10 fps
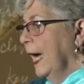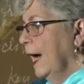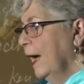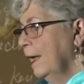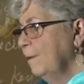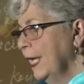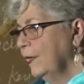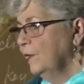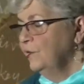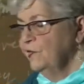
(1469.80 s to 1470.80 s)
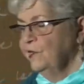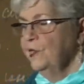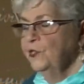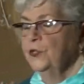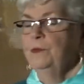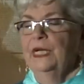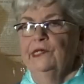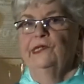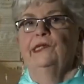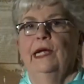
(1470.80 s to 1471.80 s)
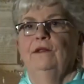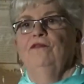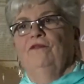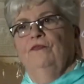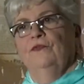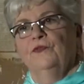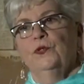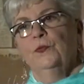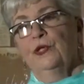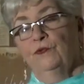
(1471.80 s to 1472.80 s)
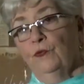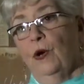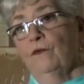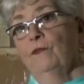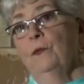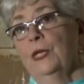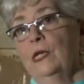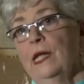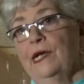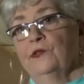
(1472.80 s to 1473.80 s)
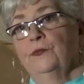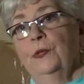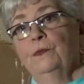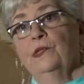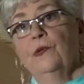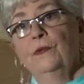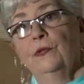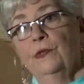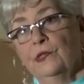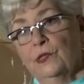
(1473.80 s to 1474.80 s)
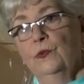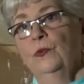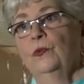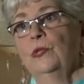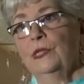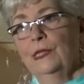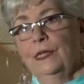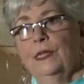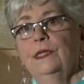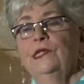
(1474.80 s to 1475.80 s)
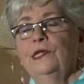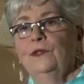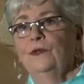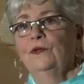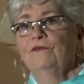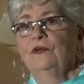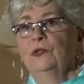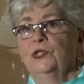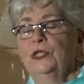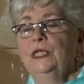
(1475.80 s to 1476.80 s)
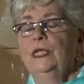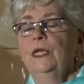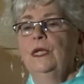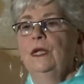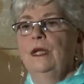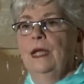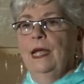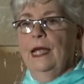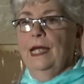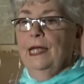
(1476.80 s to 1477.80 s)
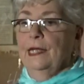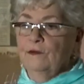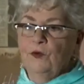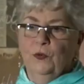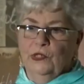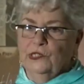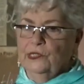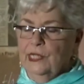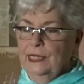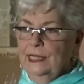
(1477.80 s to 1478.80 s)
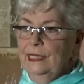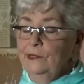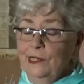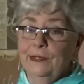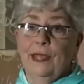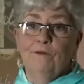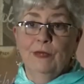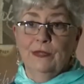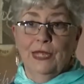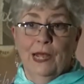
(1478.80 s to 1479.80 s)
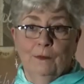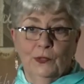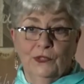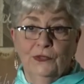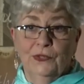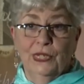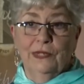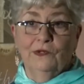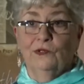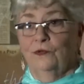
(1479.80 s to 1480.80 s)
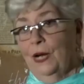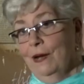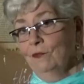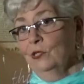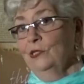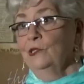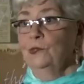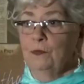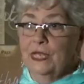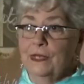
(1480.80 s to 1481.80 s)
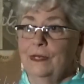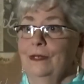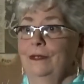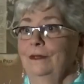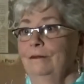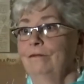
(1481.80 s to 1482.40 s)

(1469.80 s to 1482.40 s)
I made a decision myself to withdraw from the classroom so that the school could continue to function. And of course, uh, it did give me the opportunity to travel and speak and